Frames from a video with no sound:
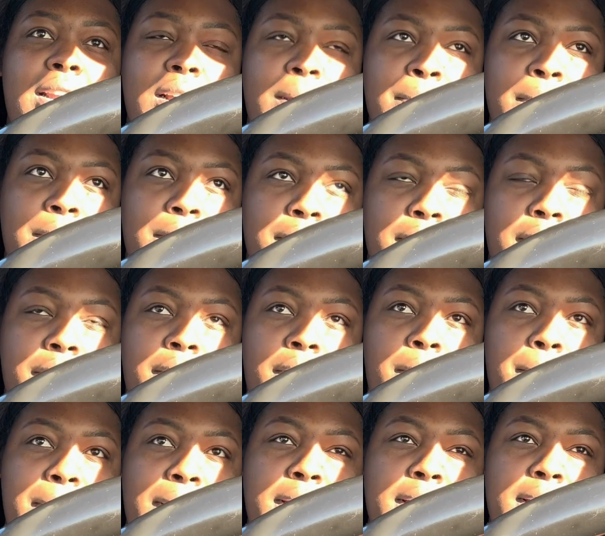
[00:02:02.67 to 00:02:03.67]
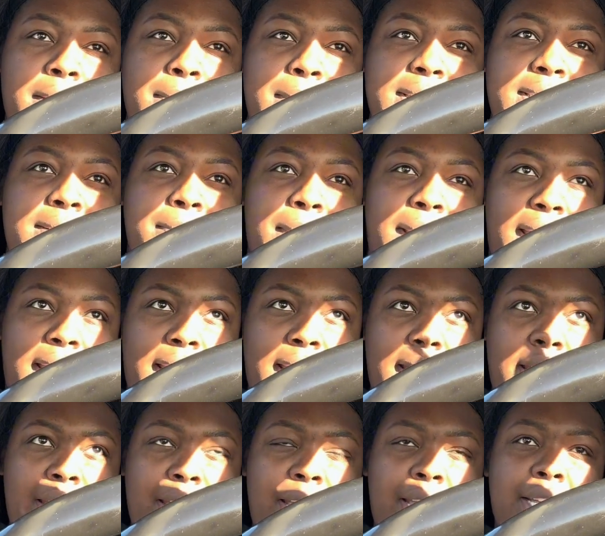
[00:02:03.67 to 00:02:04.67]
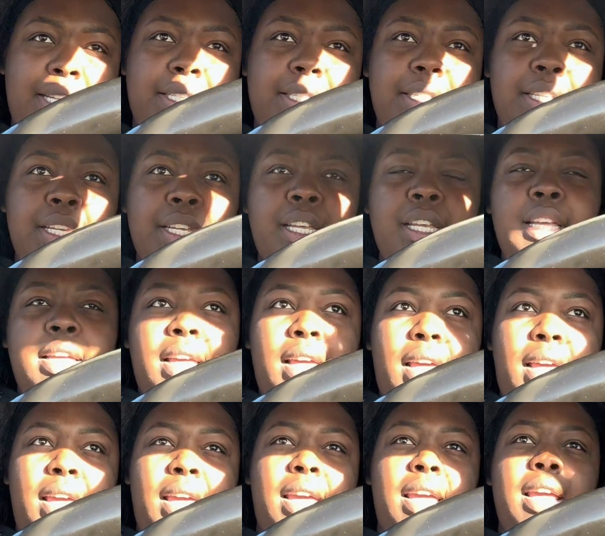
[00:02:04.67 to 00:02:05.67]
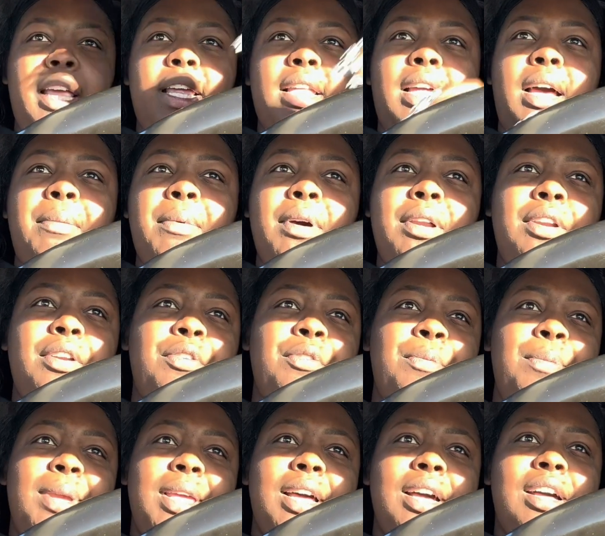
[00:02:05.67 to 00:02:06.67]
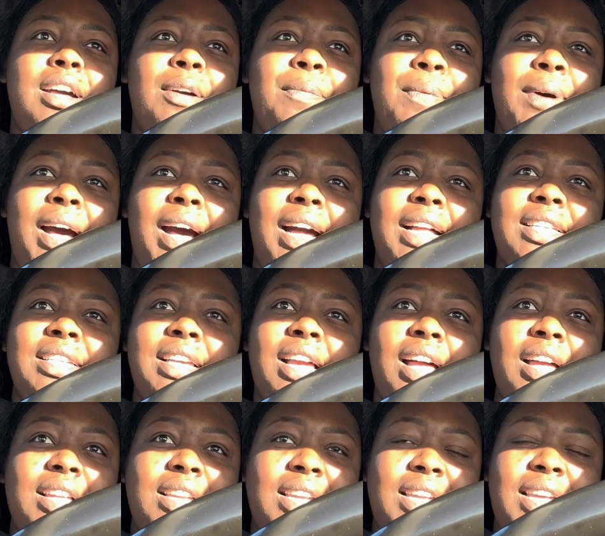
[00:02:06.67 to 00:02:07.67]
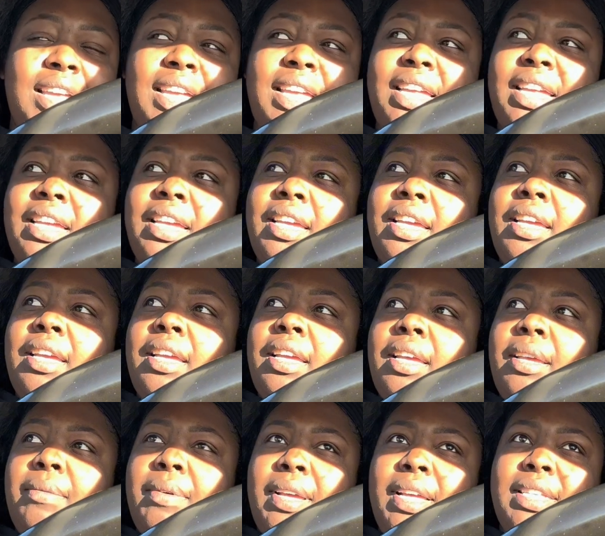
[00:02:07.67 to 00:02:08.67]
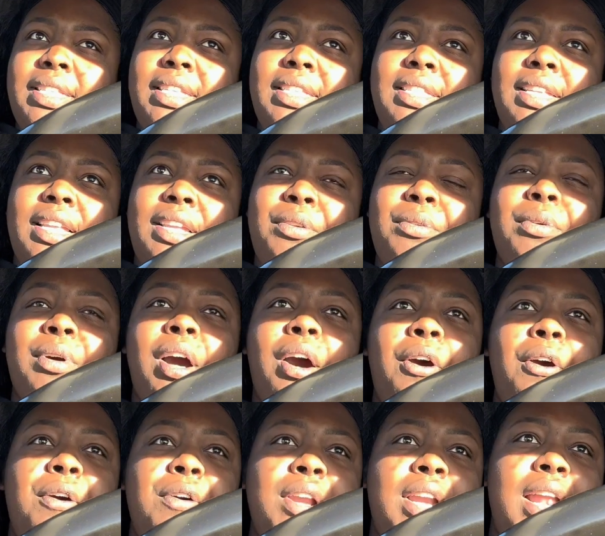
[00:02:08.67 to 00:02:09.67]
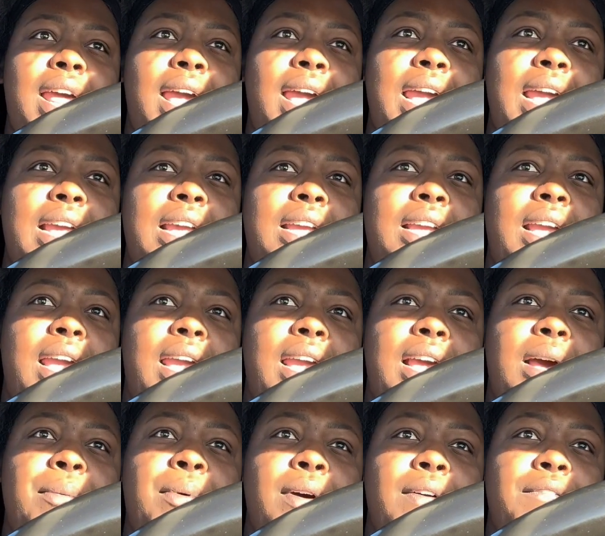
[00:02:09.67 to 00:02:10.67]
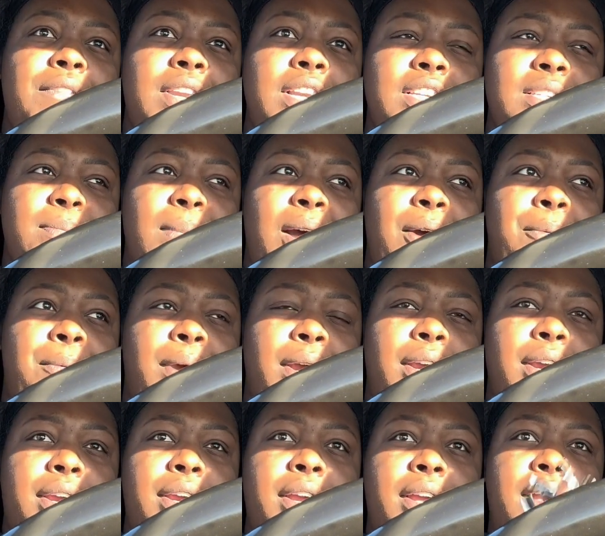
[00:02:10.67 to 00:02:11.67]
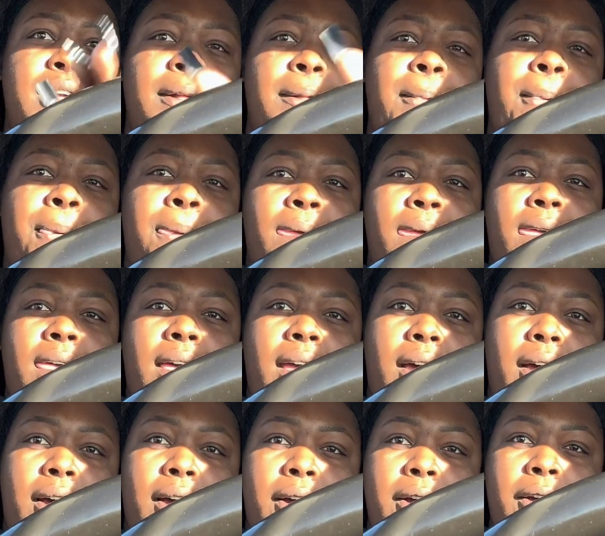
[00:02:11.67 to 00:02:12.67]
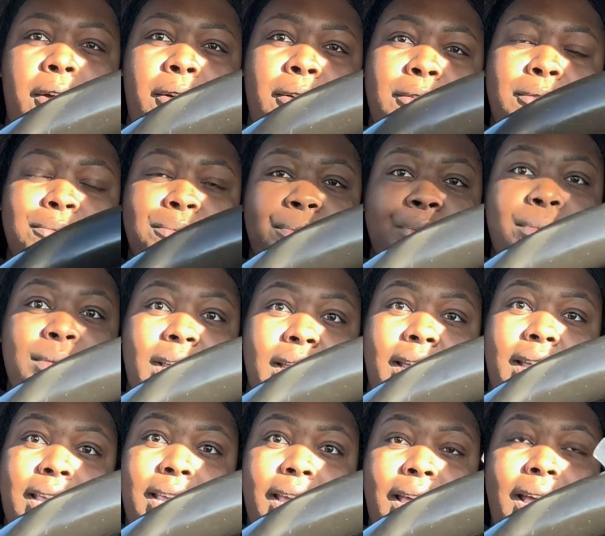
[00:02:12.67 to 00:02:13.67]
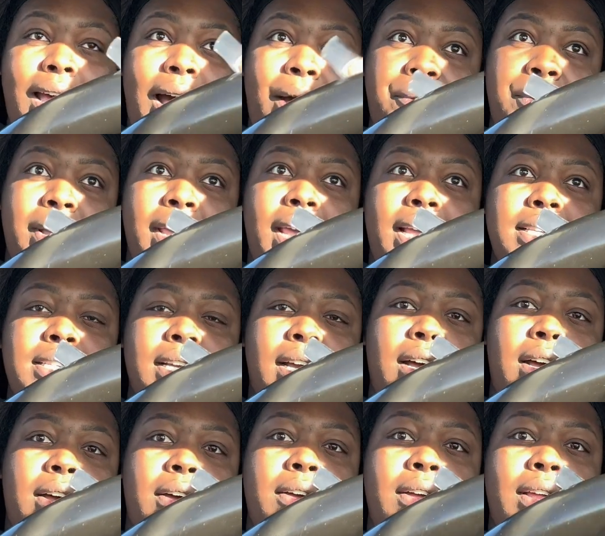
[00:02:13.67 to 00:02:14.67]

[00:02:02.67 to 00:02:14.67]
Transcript: I'm gonna go home and cook me some eggs, and I'm gonna do me a cup of hot chocolate because it's a little cold today, and I'm gonna finish my work. And yeah, I will catch y'all